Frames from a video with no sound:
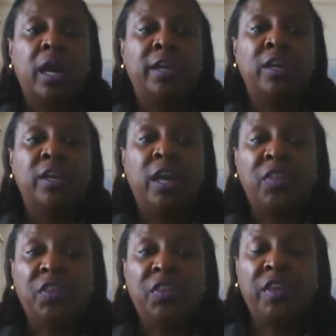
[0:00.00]

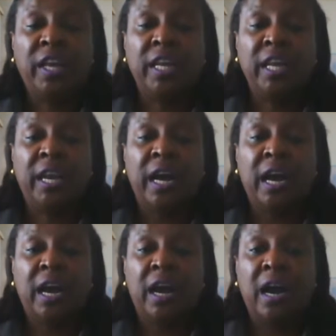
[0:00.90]
Another thing that
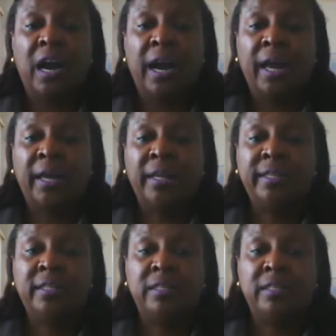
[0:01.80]

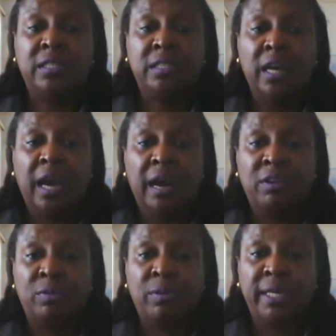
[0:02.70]
I have
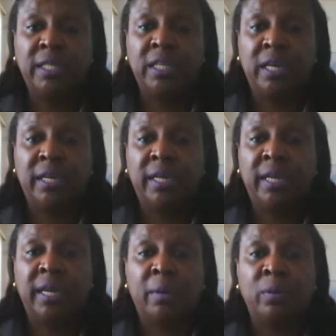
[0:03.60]
already done
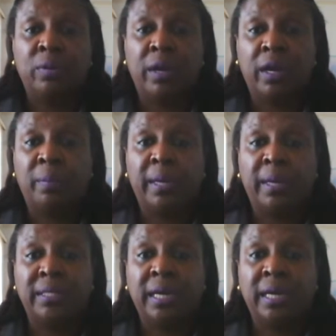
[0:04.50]
and I would
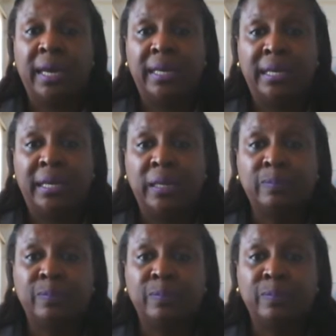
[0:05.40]
recommend highly